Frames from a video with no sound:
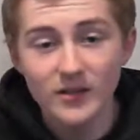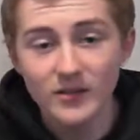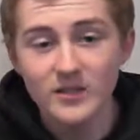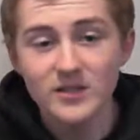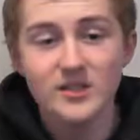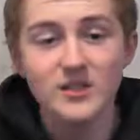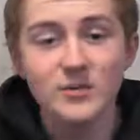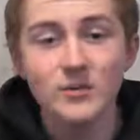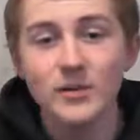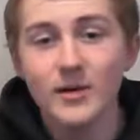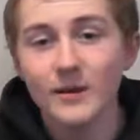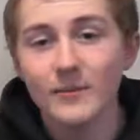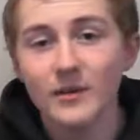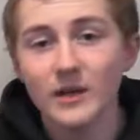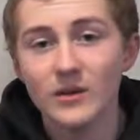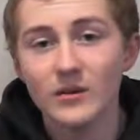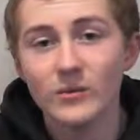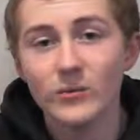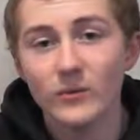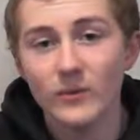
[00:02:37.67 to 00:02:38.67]
You'll see what I
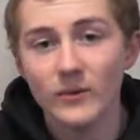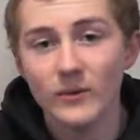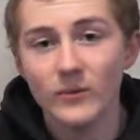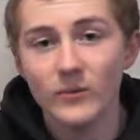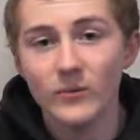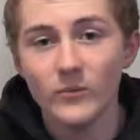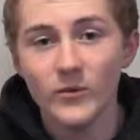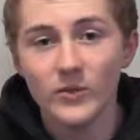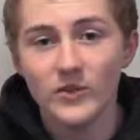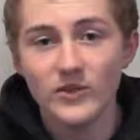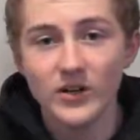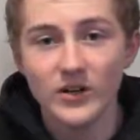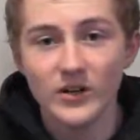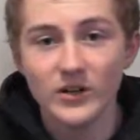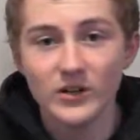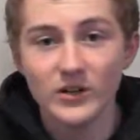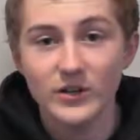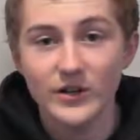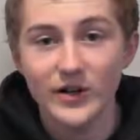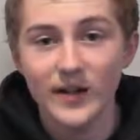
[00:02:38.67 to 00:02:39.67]
mean when we
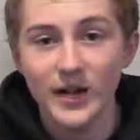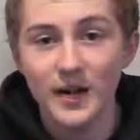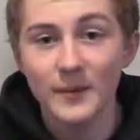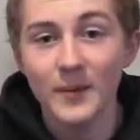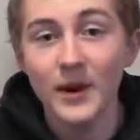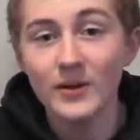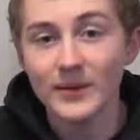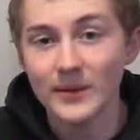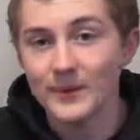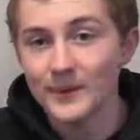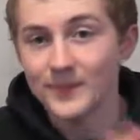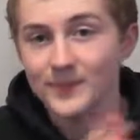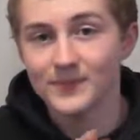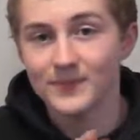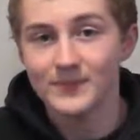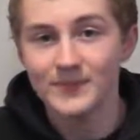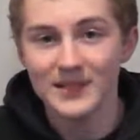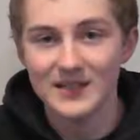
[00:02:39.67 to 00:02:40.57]
start learning about it.